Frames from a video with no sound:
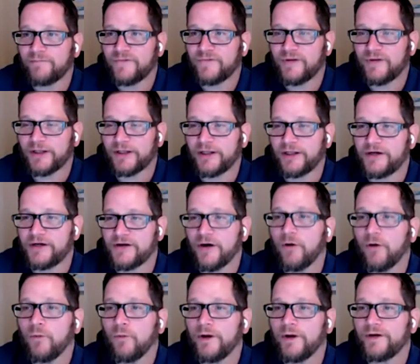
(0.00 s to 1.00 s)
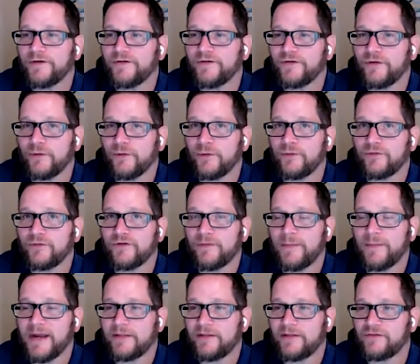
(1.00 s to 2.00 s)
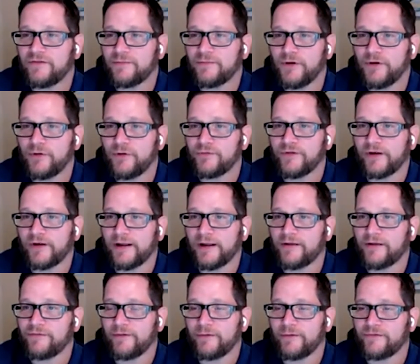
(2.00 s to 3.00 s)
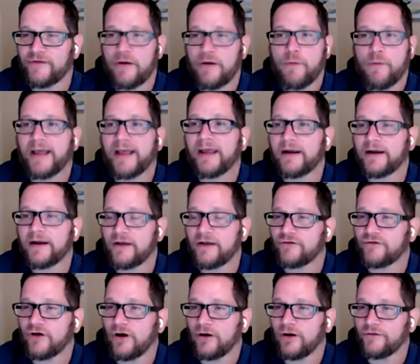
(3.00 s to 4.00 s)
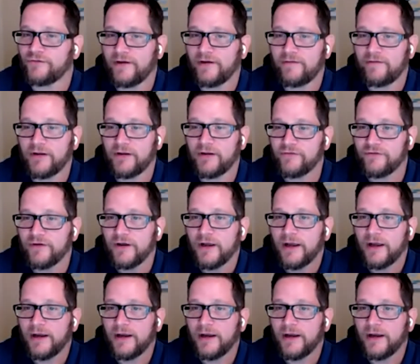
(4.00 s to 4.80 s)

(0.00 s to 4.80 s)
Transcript: typically don't want to make these moves unless there is a recognized cost savings.